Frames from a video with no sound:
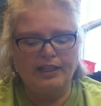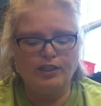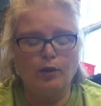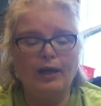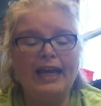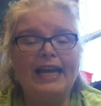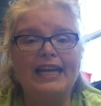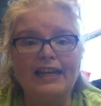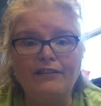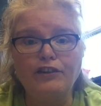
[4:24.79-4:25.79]
So
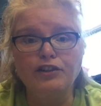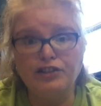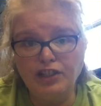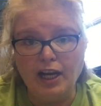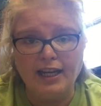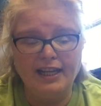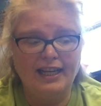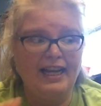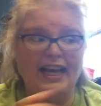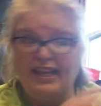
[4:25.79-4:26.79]
if you're stuck
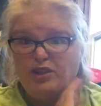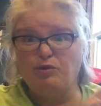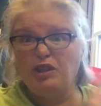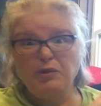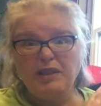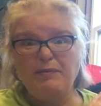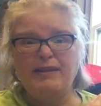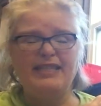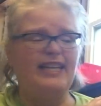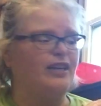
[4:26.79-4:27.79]
and they're really
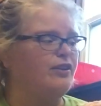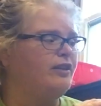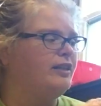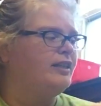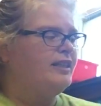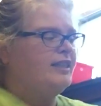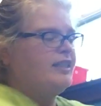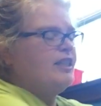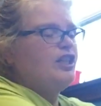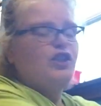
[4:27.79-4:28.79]
busy here,
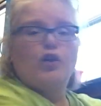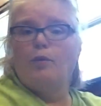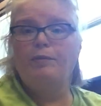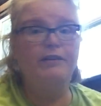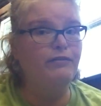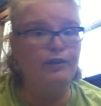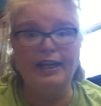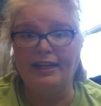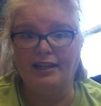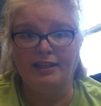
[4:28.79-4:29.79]
don't be
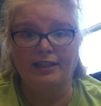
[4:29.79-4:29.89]
afraid